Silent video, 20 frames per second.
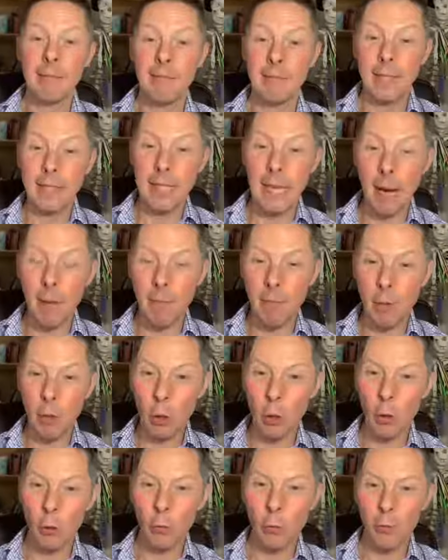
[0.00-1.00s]
the damp, the
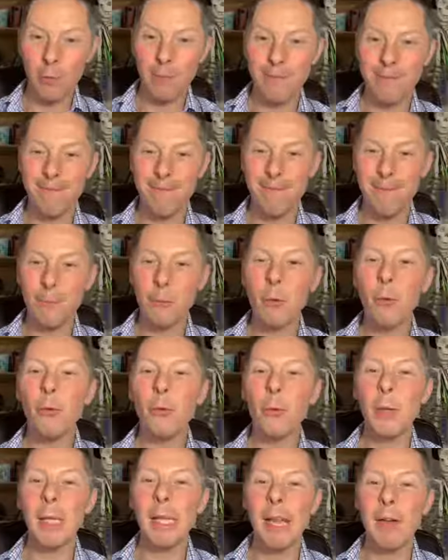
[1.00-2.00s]
cold,
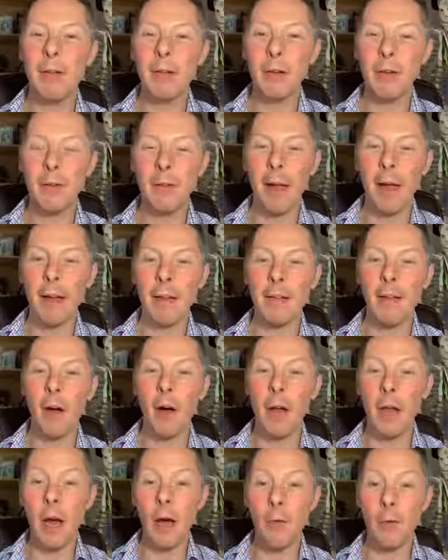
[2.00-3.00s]
does really have an effect
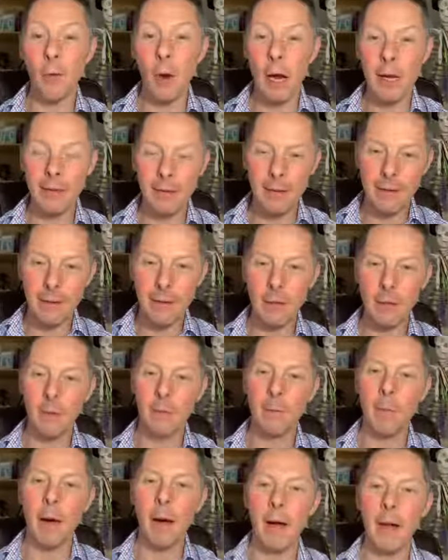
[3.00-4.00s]
on arthritis in your
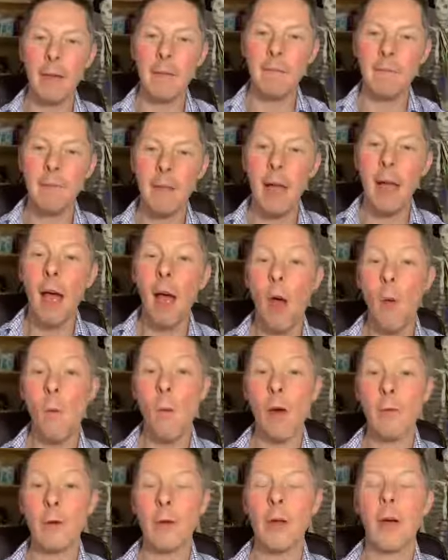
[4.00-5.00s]
spine and
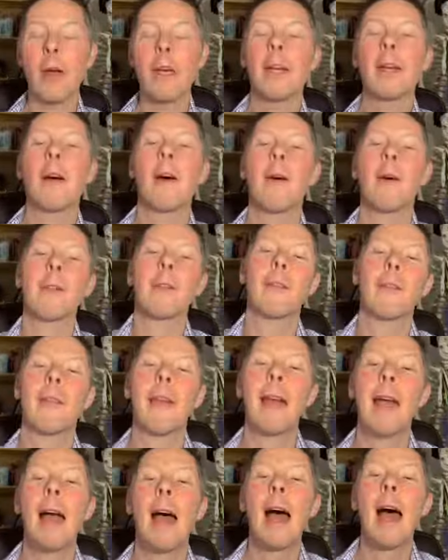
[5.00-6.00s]
whether or not it causes
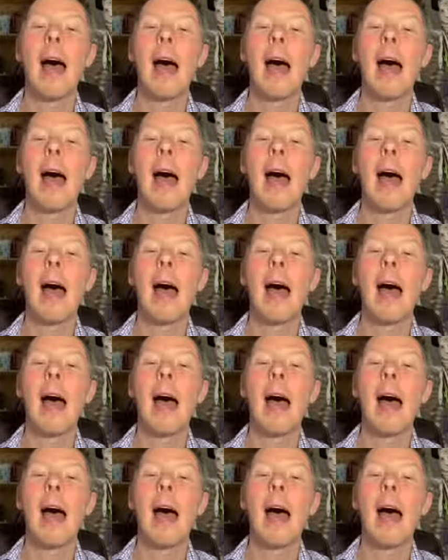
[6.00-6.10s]
it.